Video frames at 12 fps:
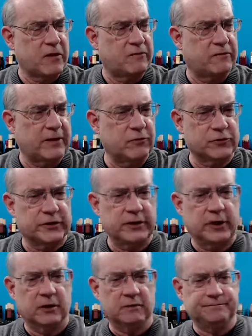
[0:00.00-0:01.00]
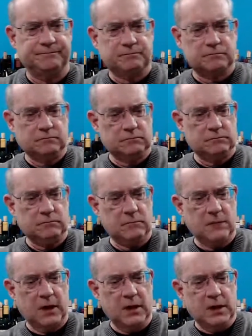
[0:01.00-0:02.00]
flavors in here.
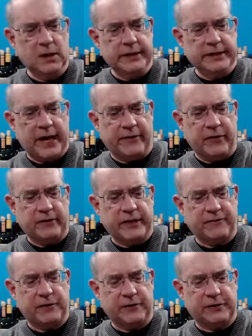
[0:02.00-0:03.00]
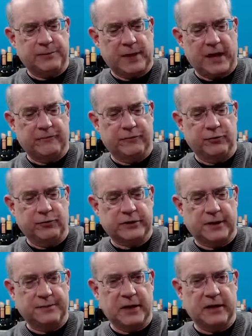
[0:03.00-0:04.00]
Yeah, there are definitely some black fruits.
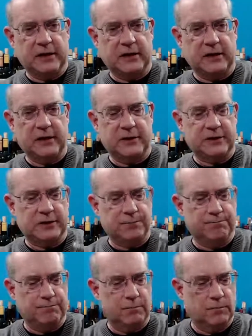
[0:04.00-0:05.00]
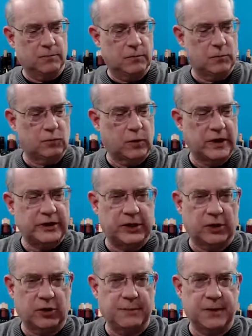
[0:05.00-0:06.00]
I'm getting some red
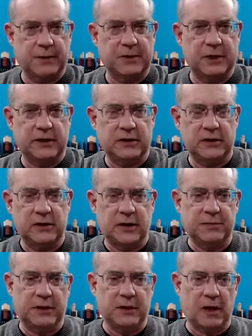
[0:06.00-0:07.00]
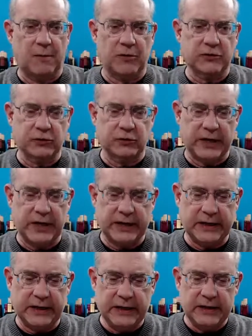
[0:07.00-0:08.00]
cherry, but I'm also
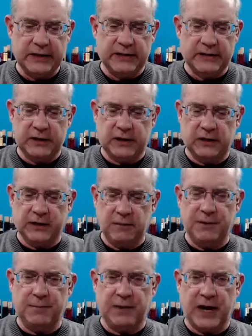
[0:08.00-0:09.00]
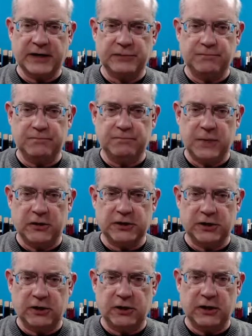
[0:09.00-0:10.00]
getting a little bit of black
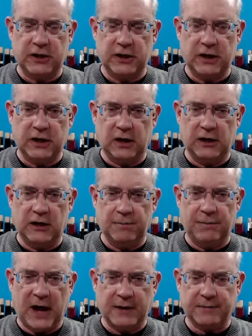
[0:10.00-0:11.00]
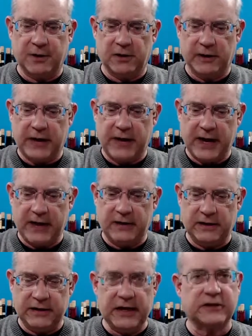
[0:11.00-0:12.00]
cherry and a little blackberry. And
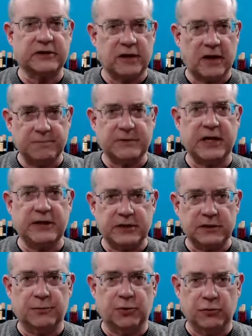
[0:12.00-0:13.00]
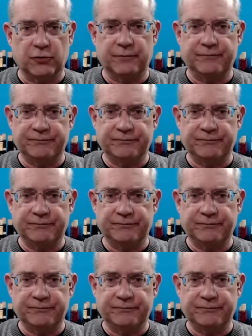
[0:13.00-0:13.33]
yes, I'm tasting the prune.